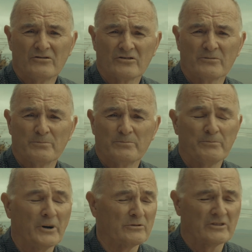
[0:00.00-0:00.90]
just
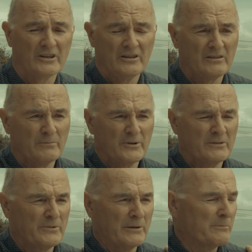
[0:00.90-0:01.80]
outside here,
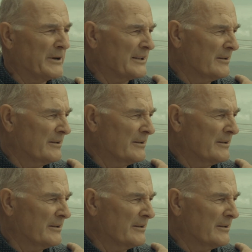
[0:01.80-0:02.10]
back